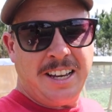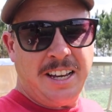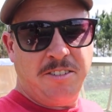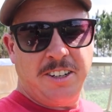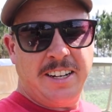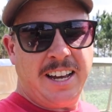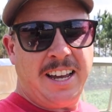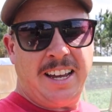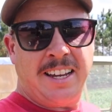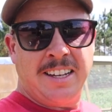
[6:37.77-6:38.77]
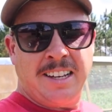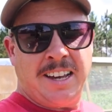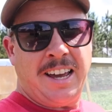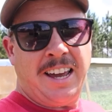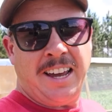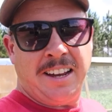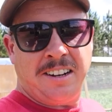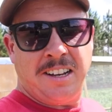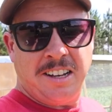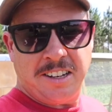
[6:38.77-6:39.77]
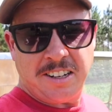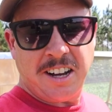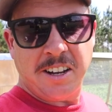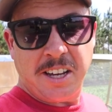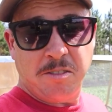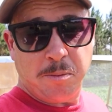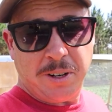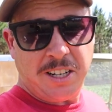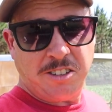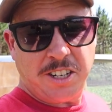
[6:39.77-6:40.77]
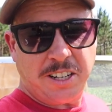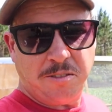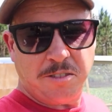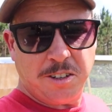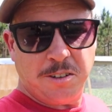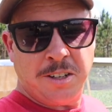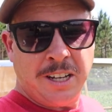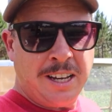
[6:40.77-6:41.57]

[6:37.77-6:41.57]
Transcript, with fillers: every day and not give them any chicken food.